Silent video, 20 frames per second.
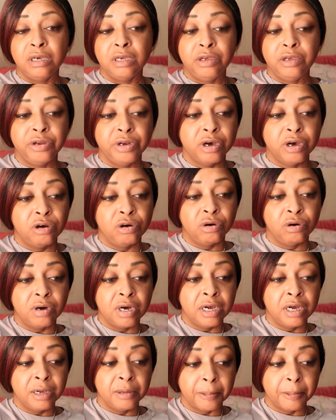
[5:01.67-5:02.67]
You know,
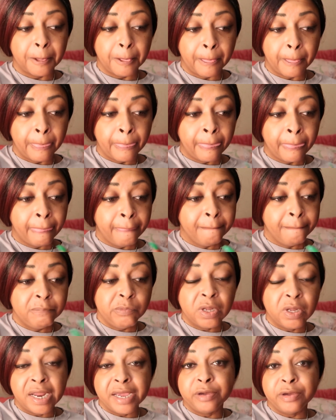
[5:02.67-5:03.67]
um,
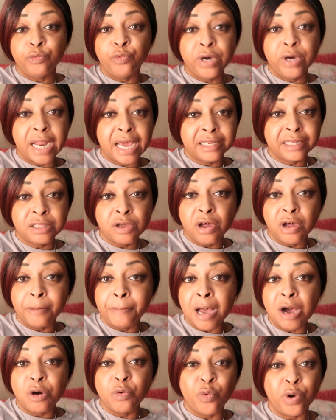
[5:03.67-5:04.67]
like when I thought
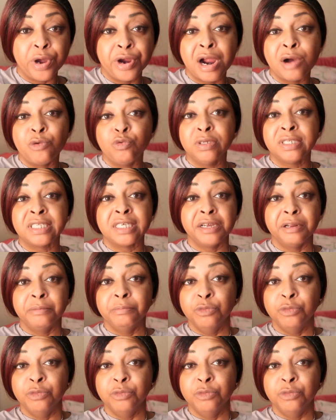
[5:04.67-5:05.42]
about where I was going to